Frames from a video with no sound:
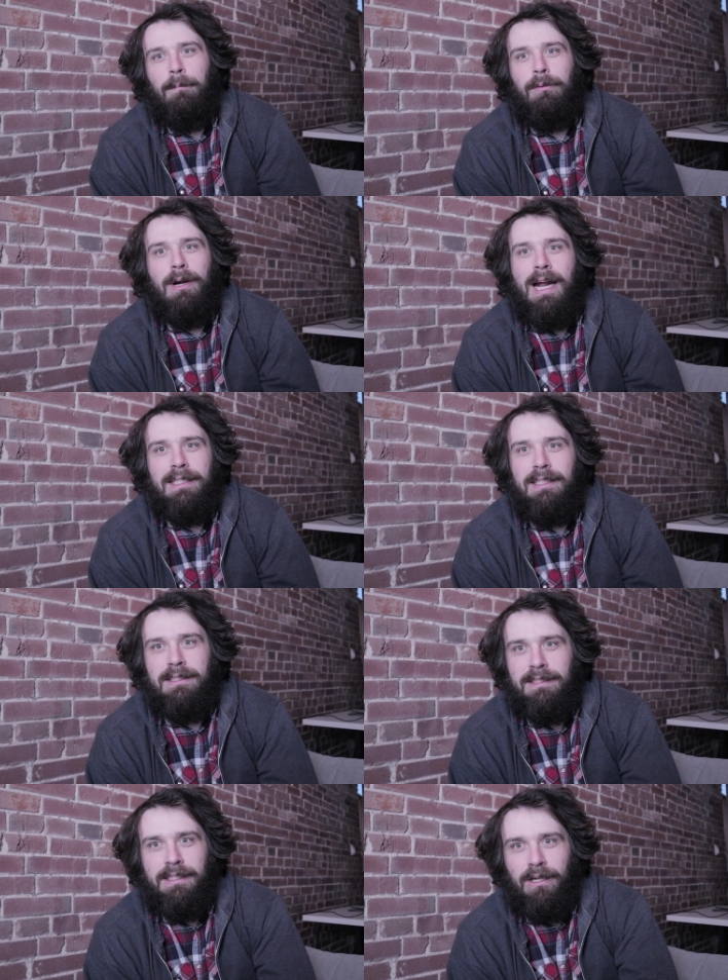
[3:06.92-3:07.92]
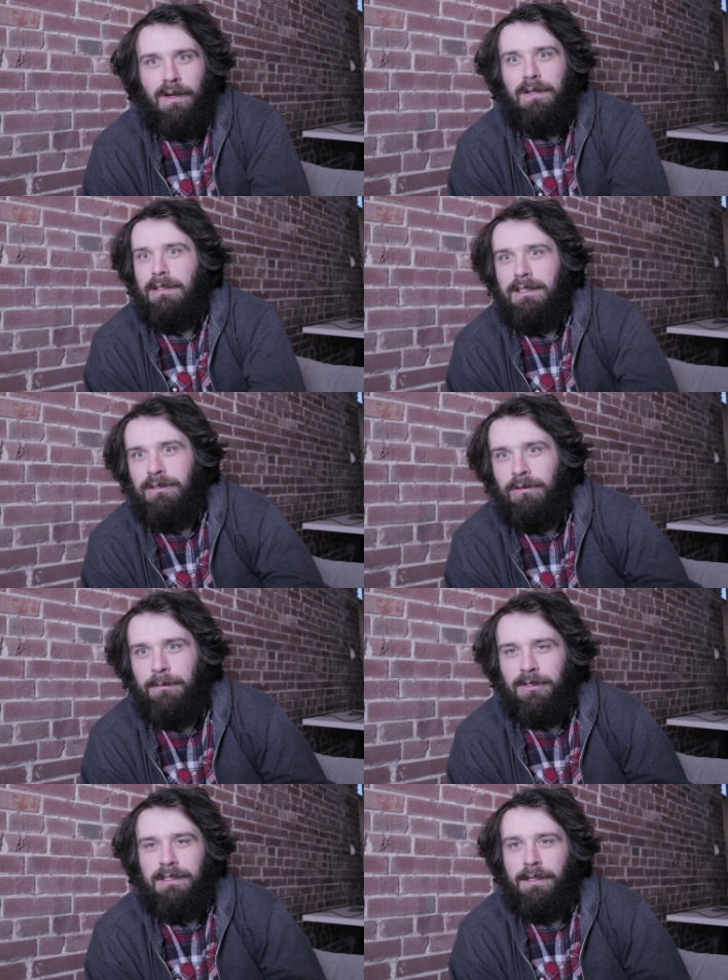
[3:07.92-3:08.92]
practically all the
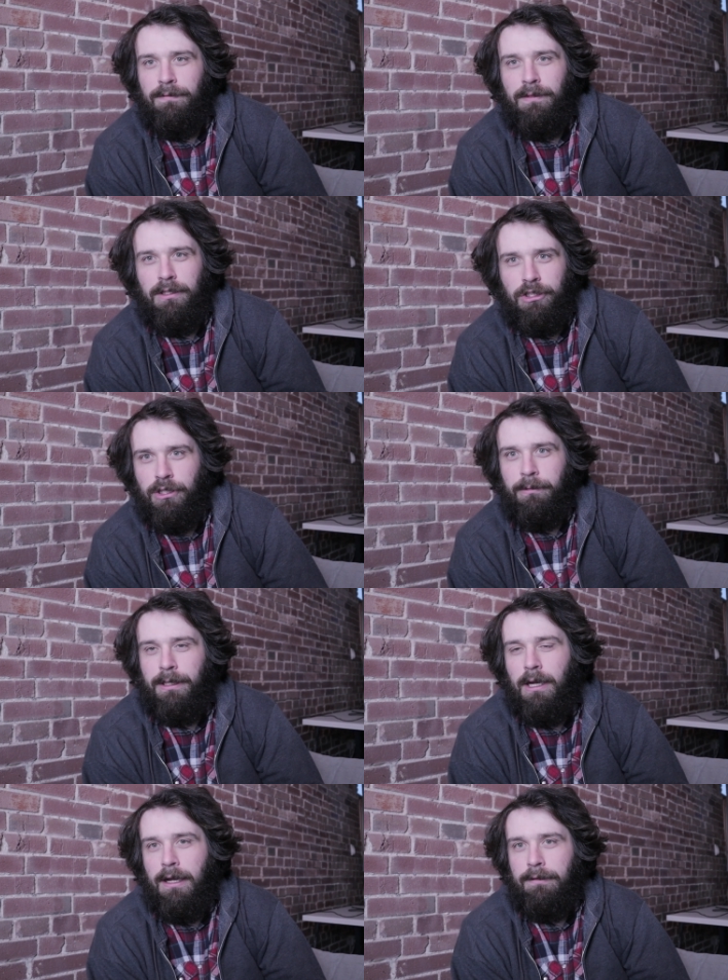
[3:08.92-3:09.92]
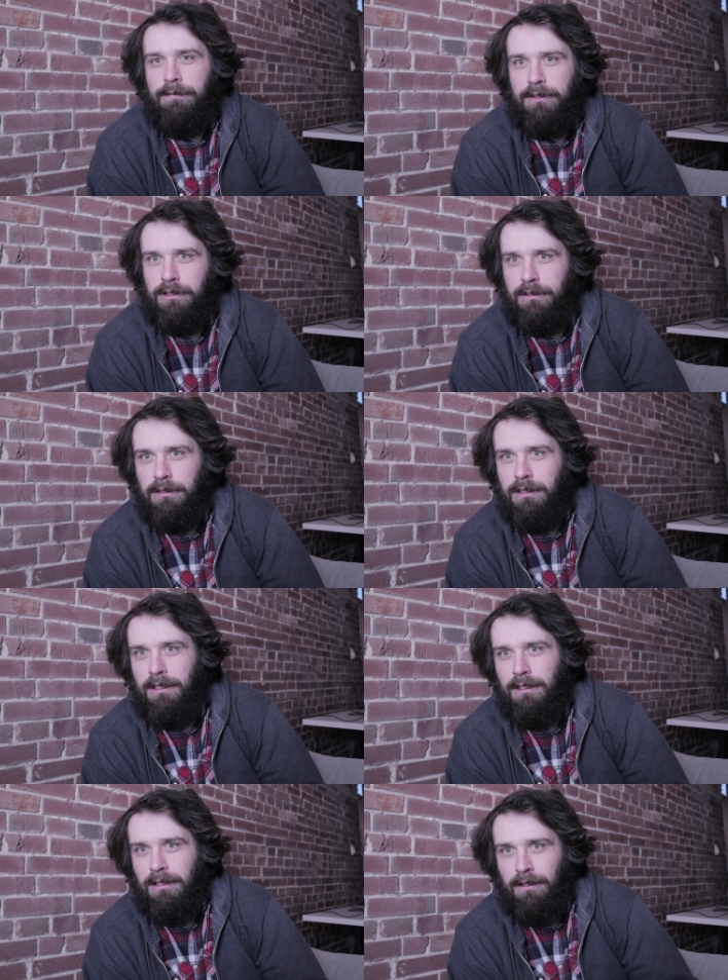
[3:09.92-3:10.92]
normal stuff they're showing off is
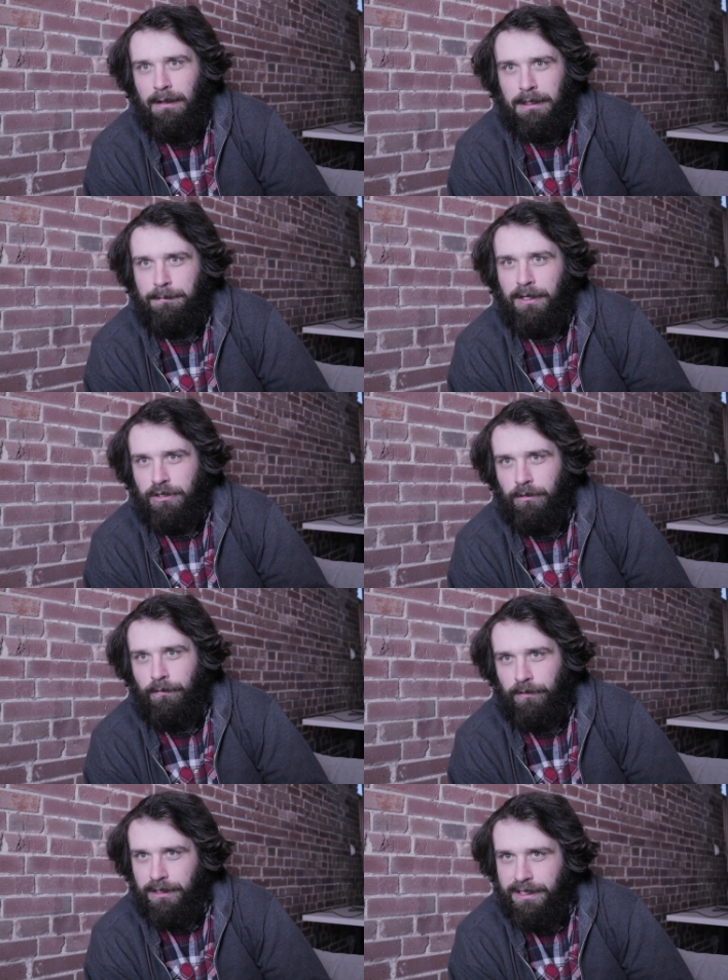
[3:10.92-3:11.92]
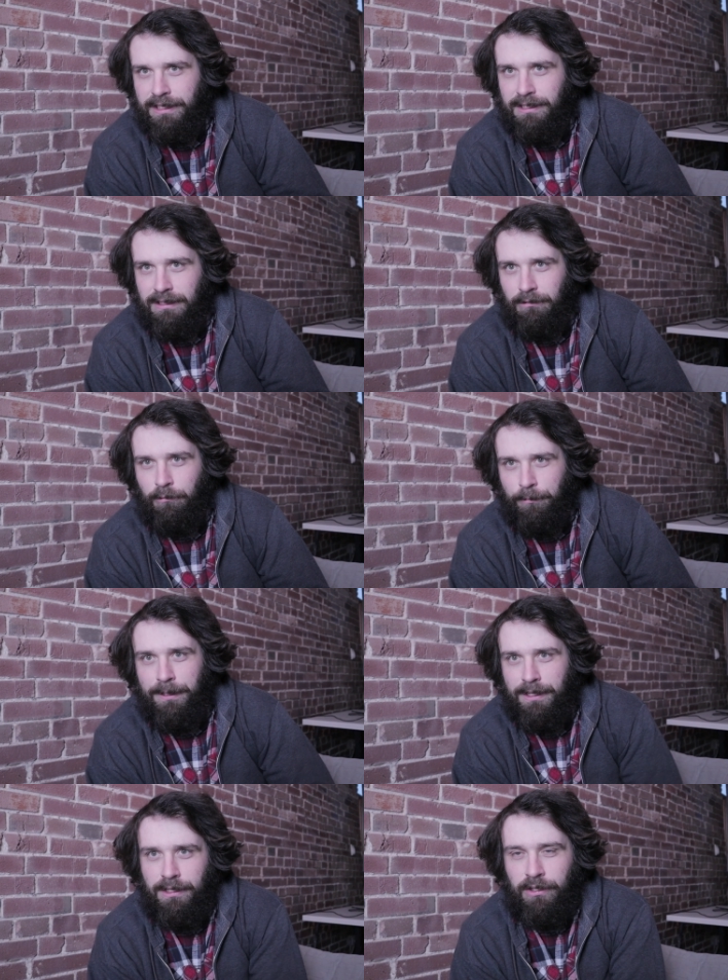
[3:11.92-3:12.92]
special for this
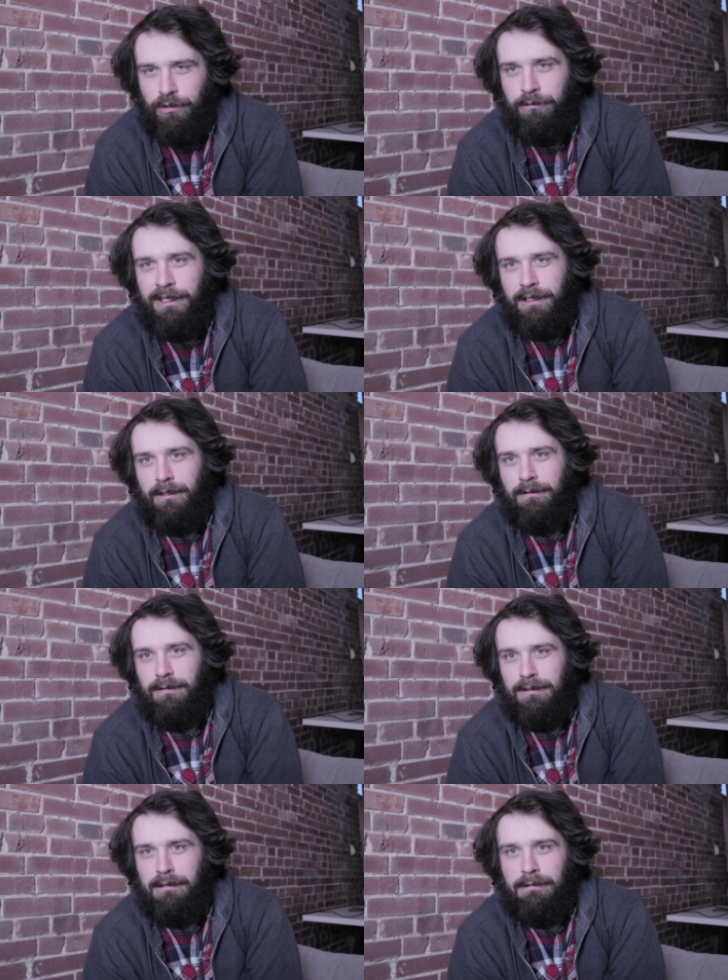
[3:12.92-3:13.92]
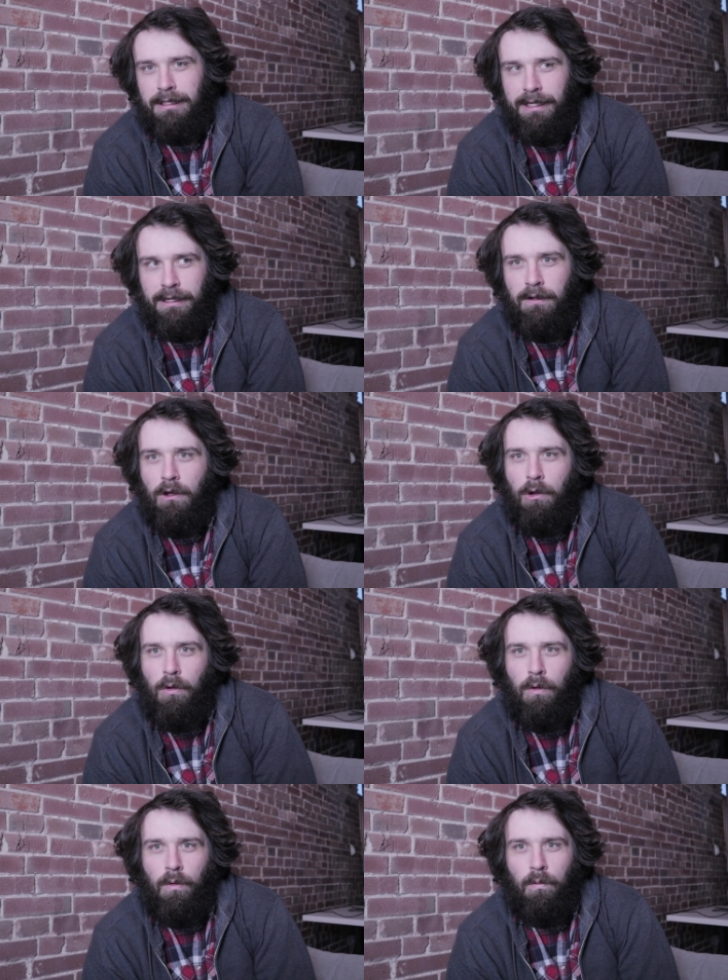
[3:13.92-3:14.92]
with an Arduino. So like
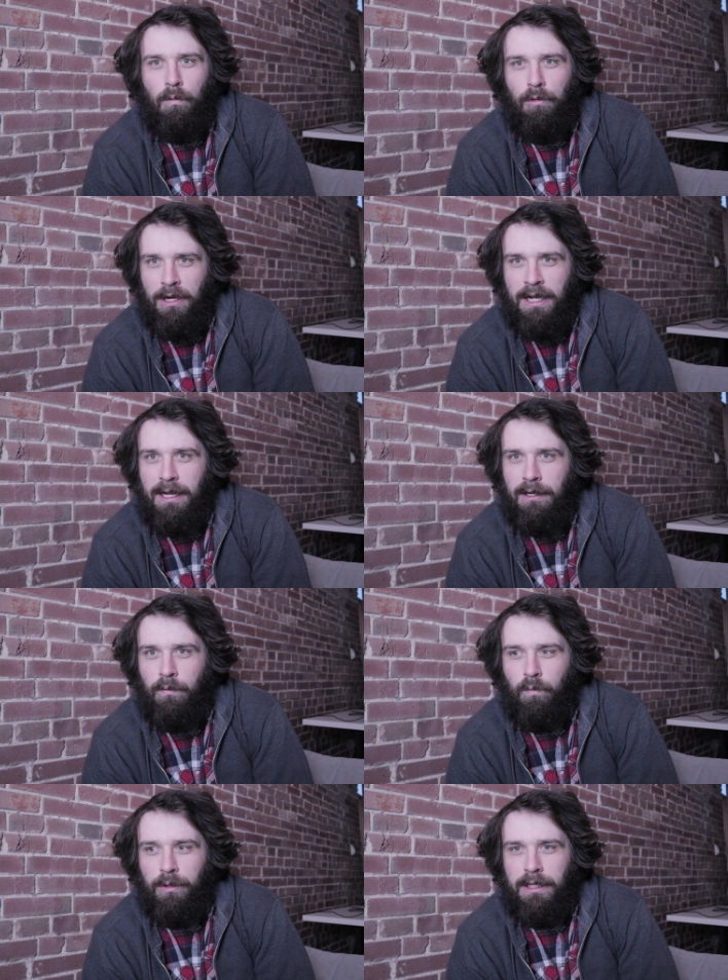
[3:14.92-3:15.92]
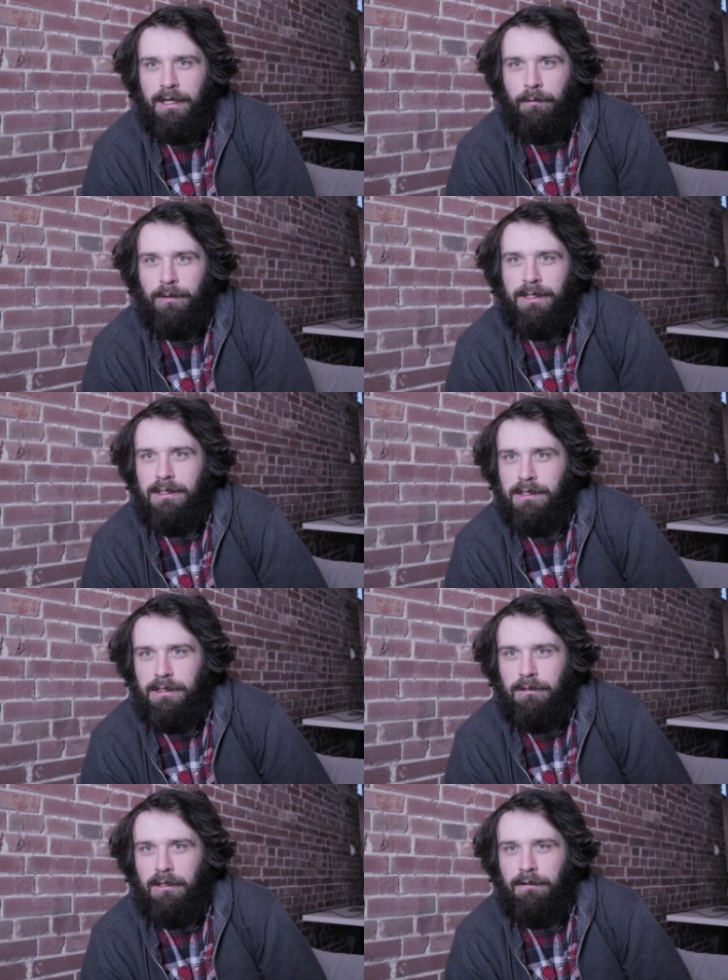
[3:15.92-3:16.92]
why would I want
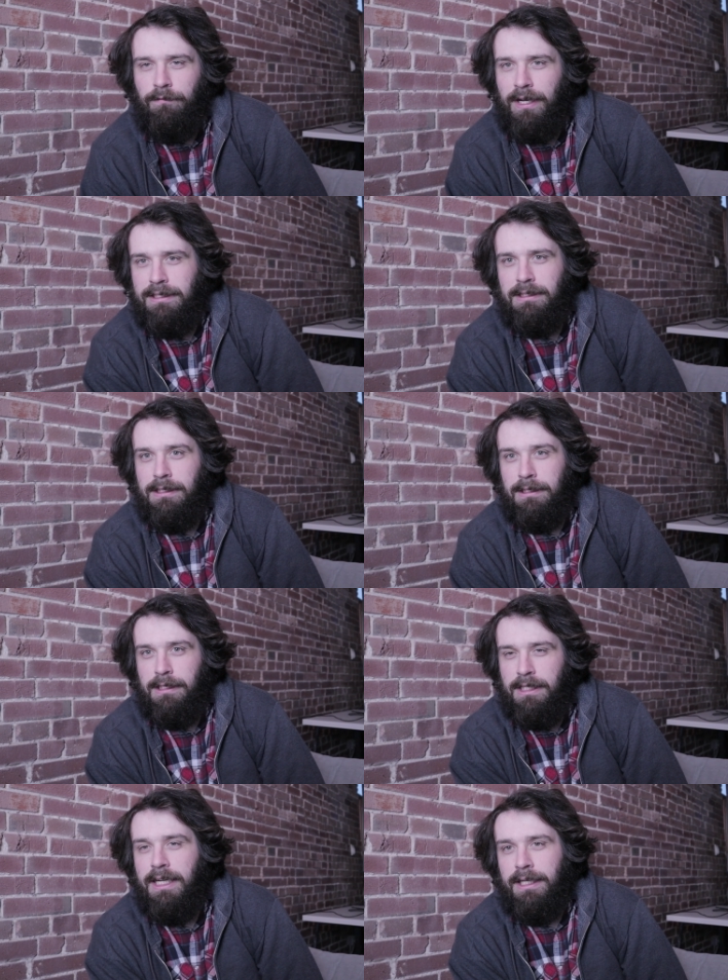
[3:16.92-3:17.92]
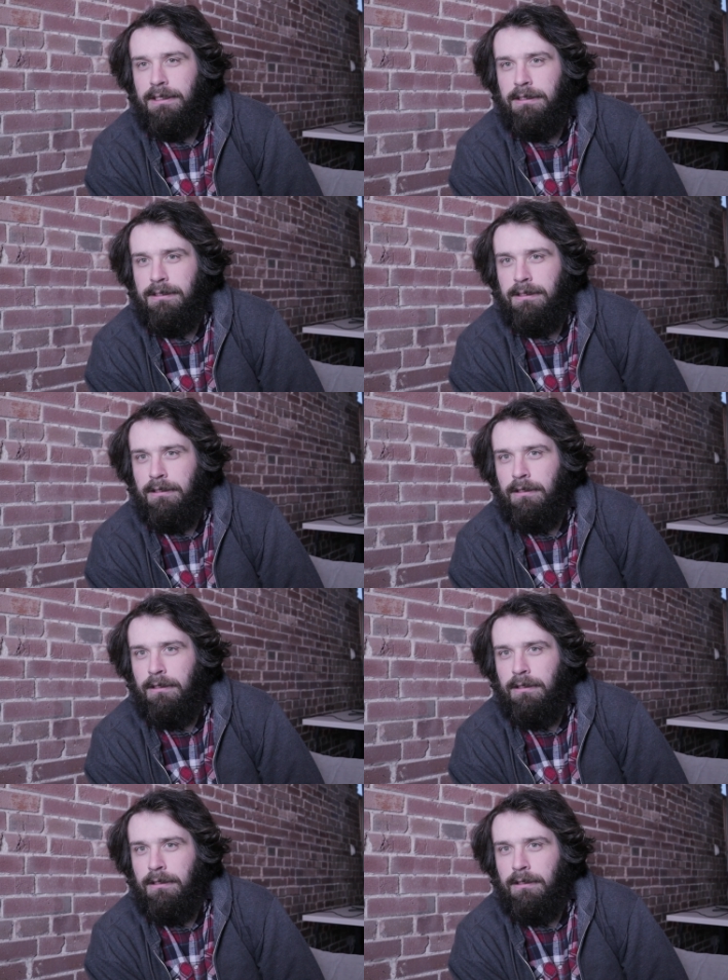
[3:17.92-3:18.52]
to invest in this?